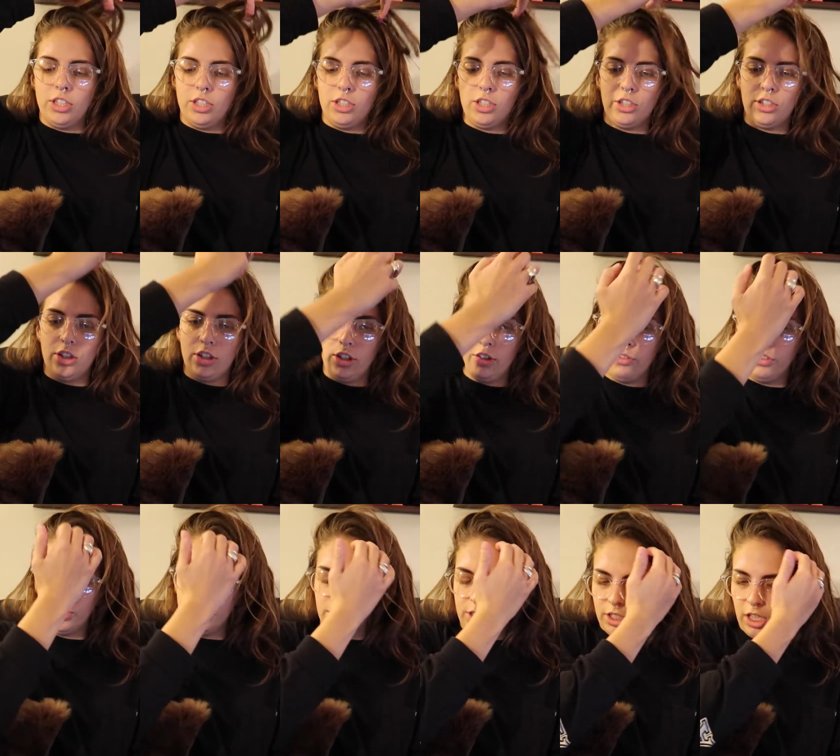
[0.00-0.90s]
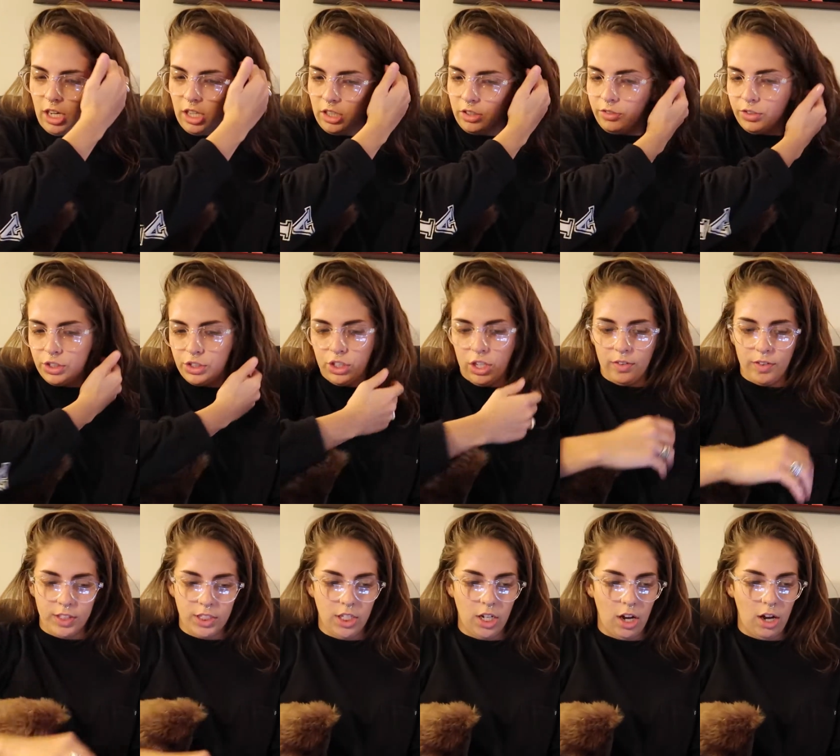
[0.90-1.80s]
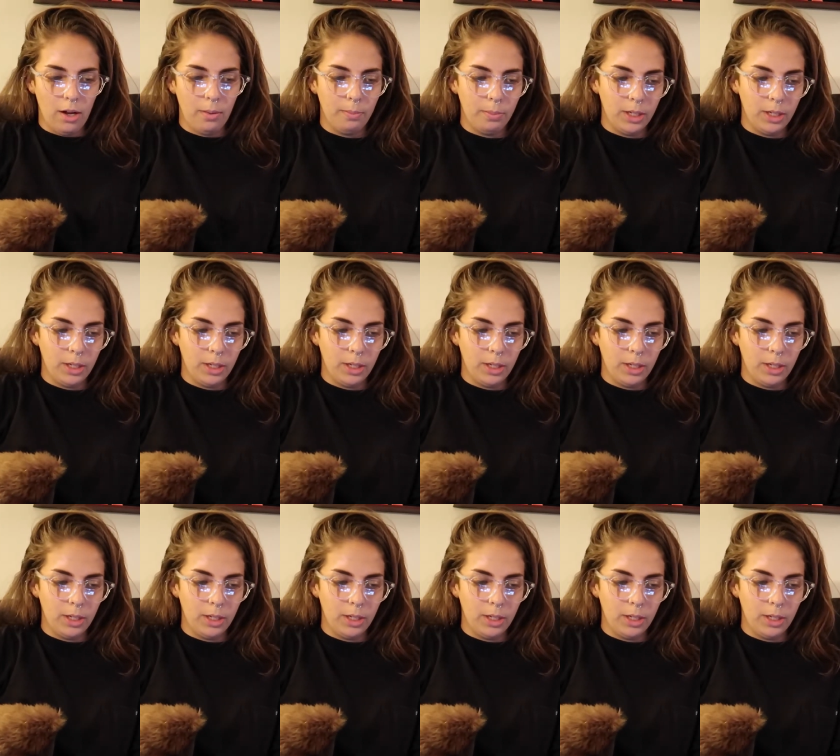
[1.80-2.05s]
it's such a different style for Travis Scott.